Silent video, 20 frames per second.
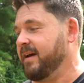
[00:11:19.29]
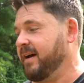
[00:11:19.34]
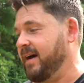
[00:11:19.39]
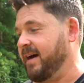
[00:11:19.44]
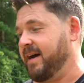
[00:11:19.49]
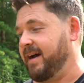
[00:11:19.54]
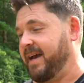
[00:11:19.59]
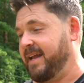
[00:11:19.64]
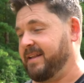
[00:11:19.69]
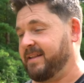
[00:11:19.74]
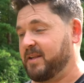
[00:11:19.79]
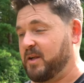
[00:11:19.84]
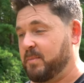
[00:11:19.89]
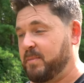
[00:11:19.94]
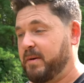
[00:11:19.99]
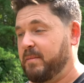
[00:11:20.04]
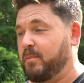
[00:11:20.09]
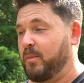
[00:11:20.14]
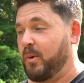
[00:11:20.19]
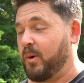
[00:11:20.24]
and a little
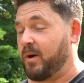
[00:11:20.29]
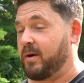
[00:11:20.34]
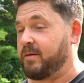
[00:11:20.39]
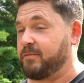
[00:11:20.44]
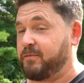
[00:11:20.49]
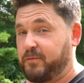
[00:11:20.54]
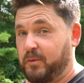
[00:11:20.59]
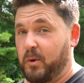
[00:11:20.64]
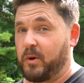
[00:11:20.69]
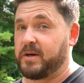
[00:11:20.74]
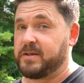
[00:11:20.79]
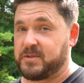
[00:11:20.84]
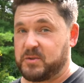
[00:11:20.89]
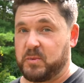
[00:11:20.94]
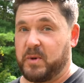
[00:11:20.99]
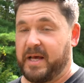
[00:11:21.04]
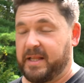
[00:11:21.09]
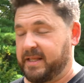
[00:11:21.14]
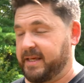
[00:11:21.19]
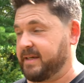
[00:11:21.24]
bit more
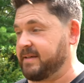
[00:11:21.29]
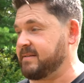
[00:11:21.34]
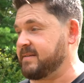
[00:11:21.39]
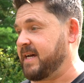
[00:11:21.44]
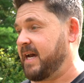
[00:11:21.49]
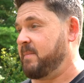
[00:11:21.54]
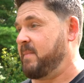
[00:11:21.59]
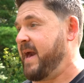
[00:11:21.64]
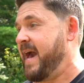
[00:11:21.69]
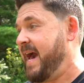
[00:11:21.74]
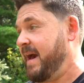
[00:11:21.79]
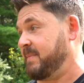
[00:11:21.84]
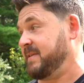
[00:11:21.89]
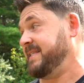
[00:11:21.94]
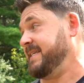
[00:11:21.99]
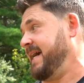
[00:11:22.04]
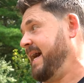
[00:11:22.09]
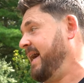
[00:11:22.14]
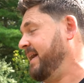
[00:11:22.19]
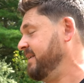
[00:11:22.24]
forest-dwelling type
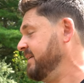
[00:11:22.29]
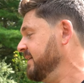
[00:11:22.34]
habitat.